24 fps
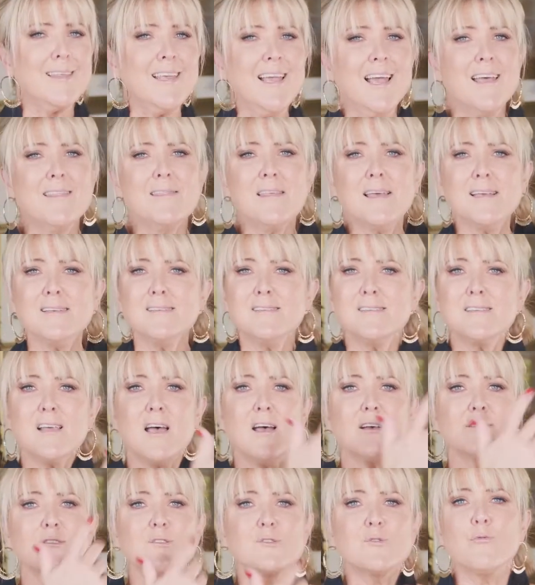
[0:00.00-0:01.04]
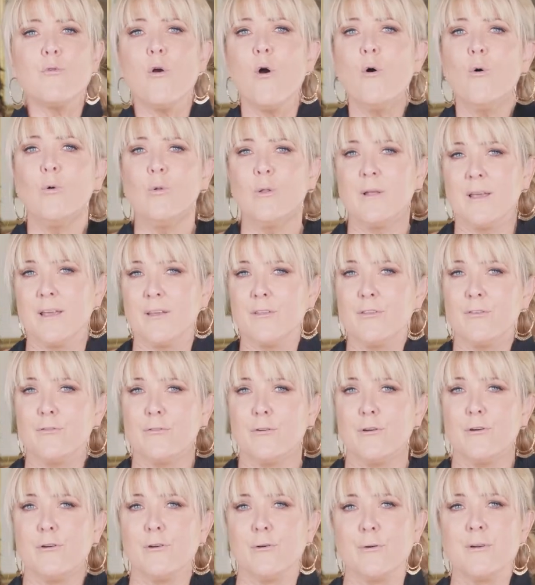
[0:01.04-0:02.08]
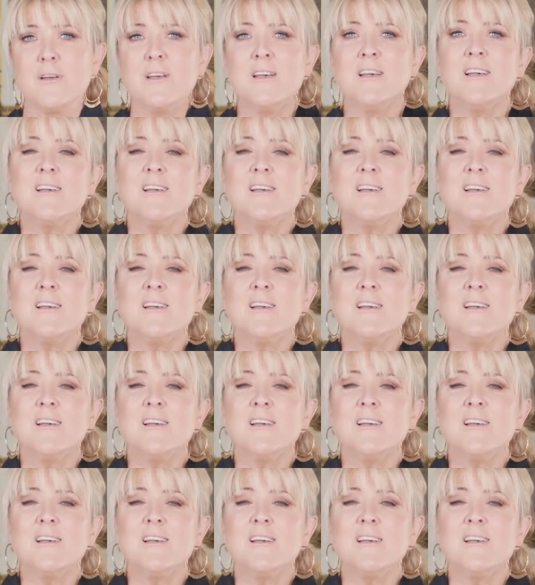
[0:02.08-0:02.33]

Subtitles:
and they start scrolling through.